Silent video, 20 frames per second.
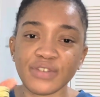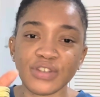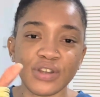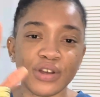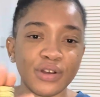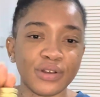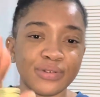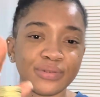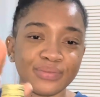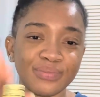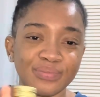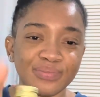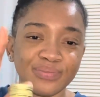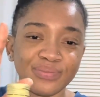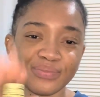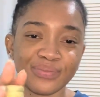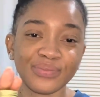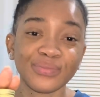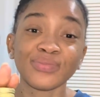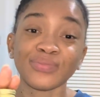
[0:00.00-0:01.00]
So
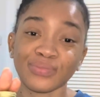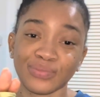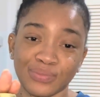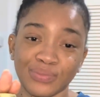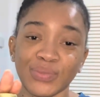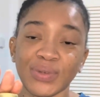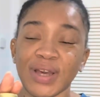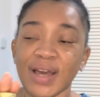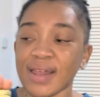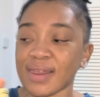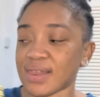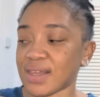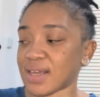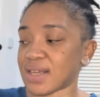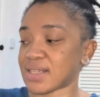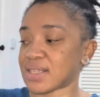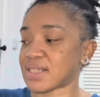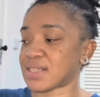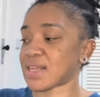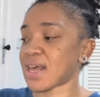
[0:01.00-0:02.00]
we got
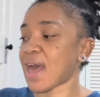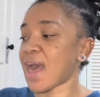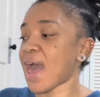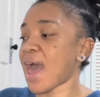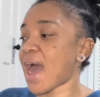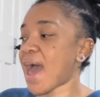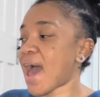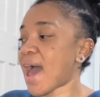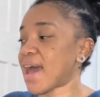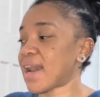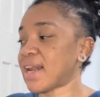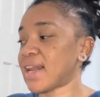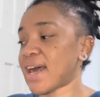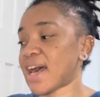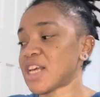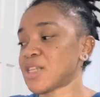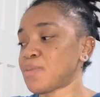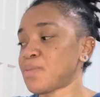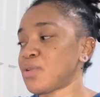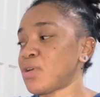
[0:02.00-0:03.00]
this. And
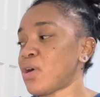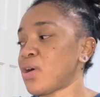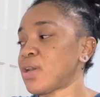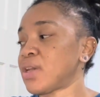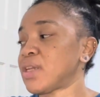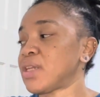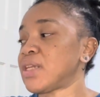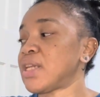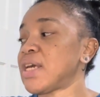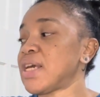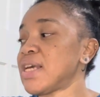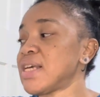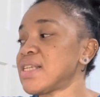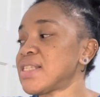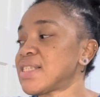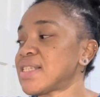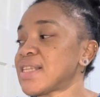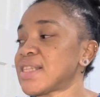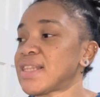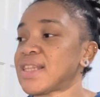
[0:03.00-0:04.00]
last but not
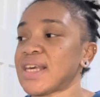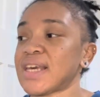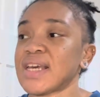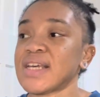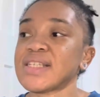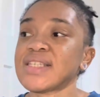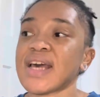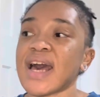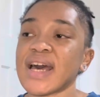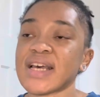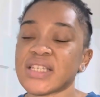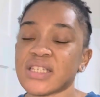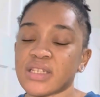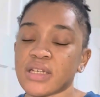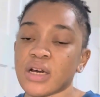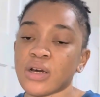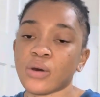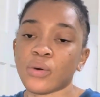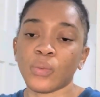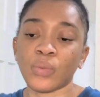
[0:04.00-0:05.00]
least, this has
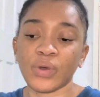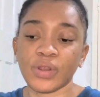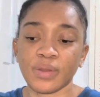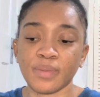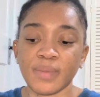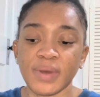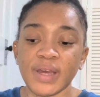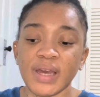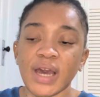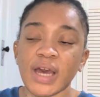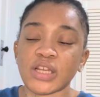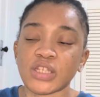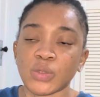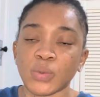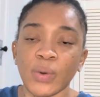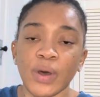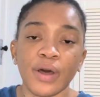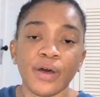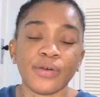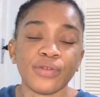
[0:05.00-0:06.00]
stuck with me as
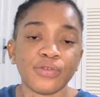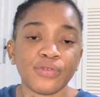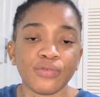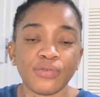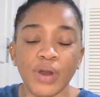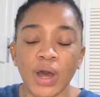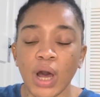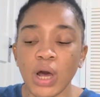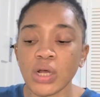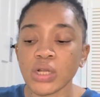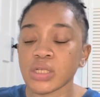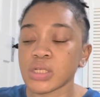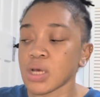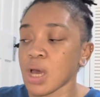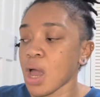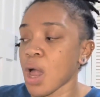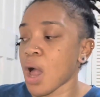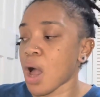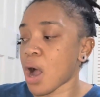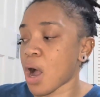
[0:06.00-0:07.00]
well throughout,
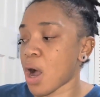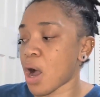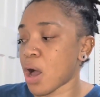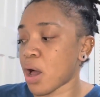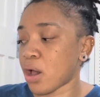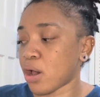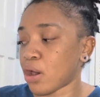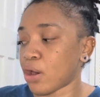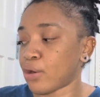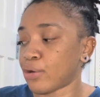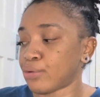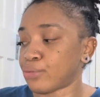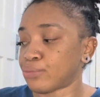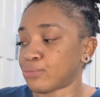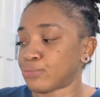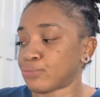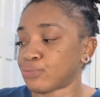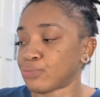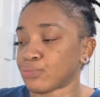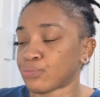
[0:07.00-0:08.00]

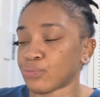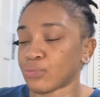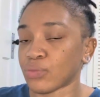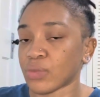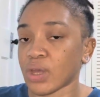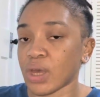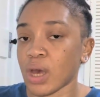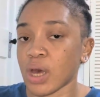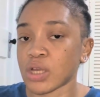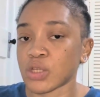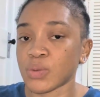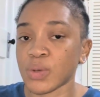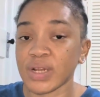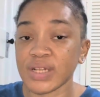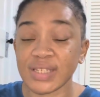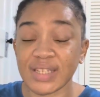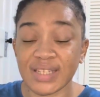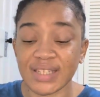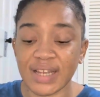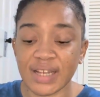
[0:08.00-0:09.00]
as well
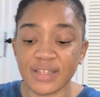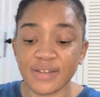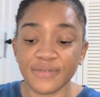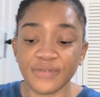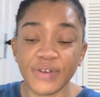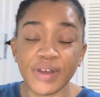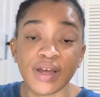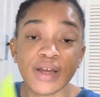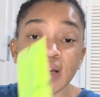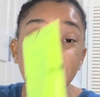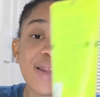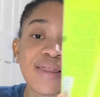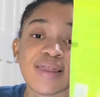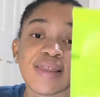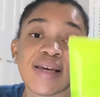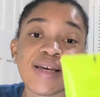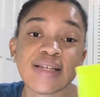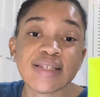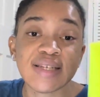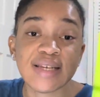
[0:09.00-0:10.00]
as the Cetaphil.
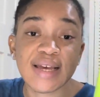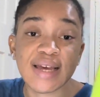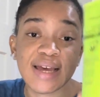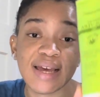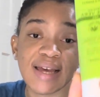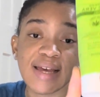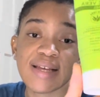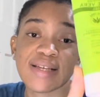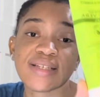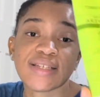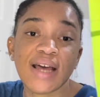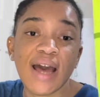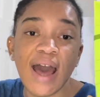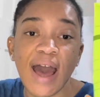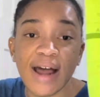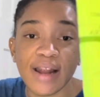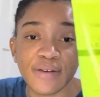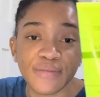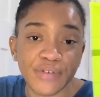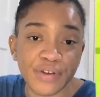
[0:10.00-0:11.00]
This is
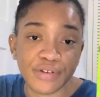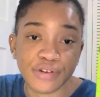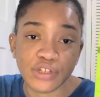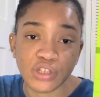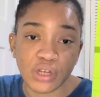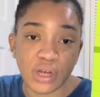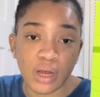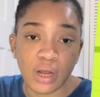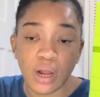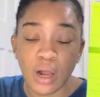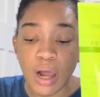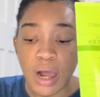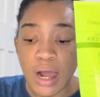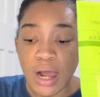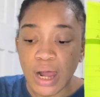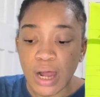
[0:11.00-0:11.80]
aloe vera gel.